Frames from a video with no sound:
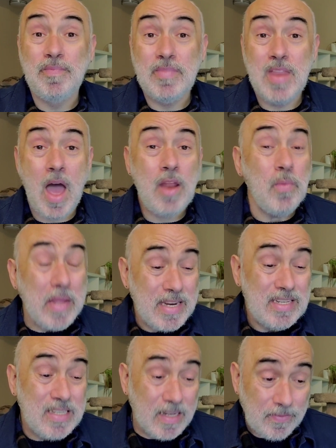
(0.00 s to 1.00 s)
Not a really
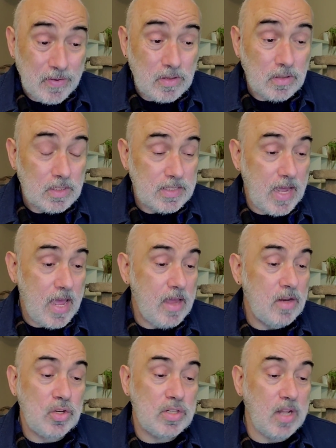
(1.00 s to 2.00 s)
difficult
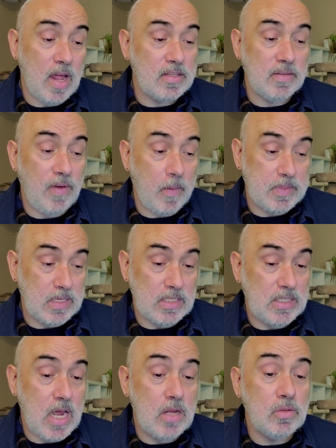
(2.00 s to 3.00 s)
day, just lots of ups
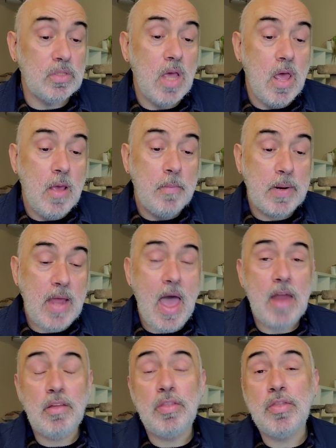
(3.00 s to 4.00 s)
and downs. But I
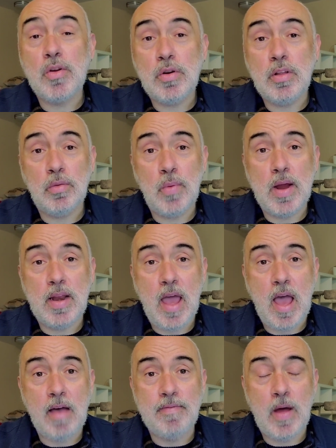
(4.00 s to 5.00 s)
had a 33 and a
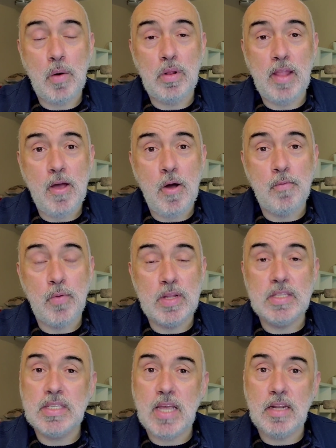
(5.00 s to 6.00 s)
half hour layover
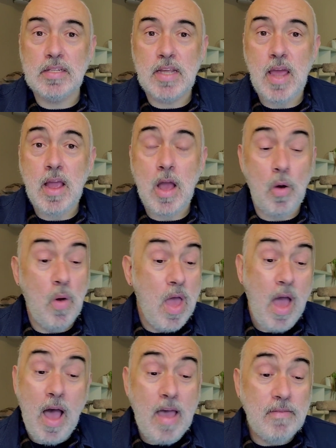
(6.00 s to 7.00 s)
in San Diego.
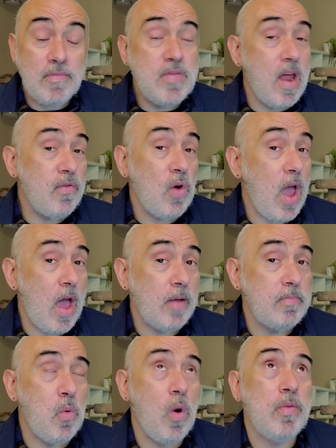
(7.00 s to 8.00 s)
I have never
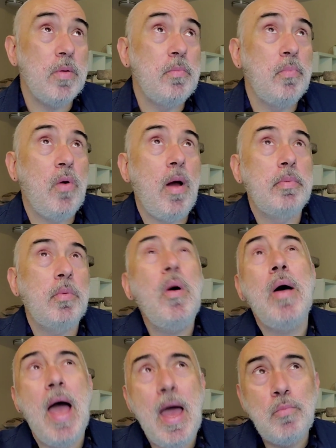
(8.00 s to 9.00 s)
had more than
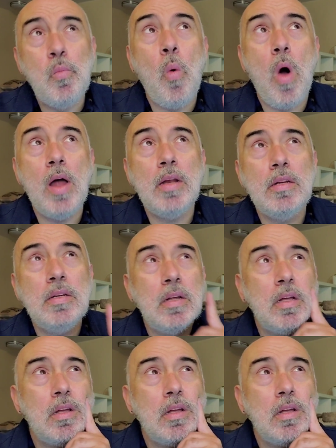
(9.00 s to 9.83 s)
I had one